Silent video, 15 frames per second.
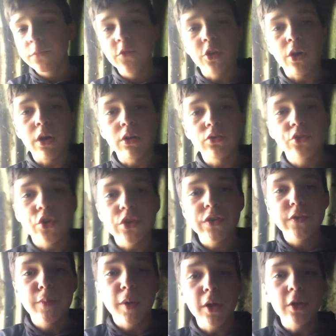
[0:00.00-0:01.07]
So I don't
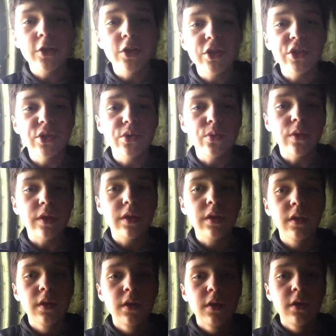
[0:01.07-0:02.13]
trust politicians with
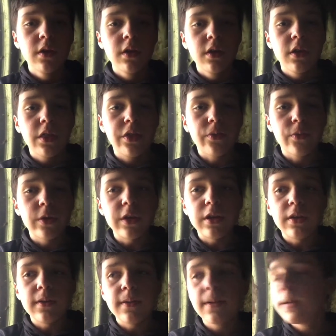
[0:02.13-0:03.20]

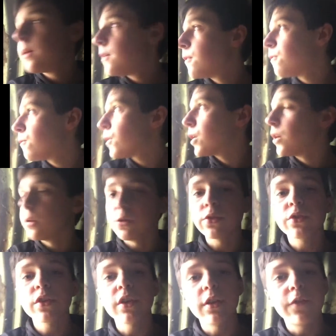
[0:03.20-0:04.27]
3
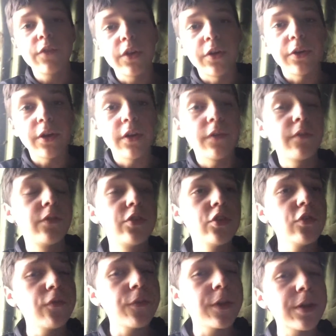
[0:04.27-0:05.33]
flares in a flare gun.
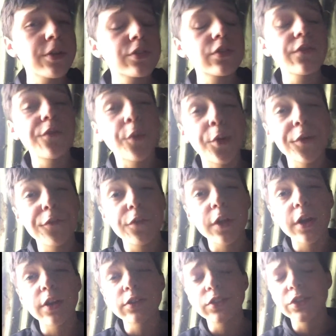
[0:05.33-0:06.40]
2 flares, 4
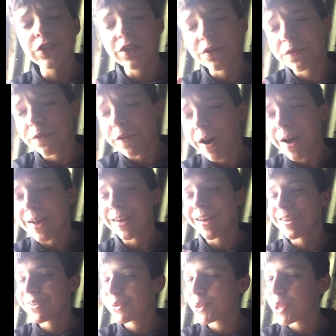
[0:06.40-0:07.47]
flares, you're fine,
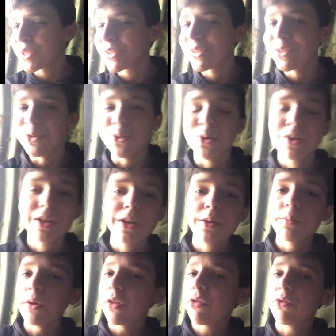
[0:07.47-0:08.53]
I trust you,
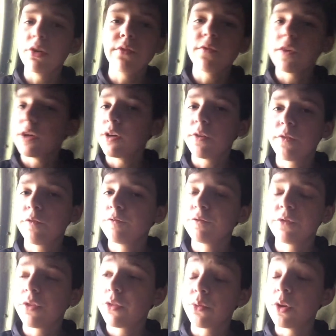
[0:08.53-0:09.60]
but 3
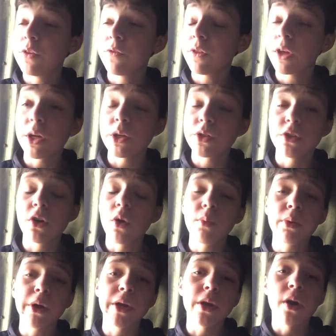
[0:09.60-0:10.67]
flares, no
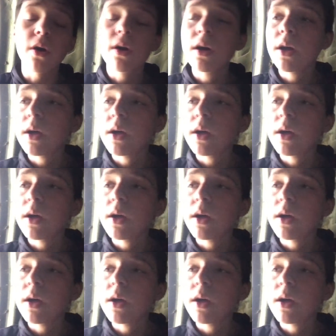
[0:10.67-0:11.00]
bueno.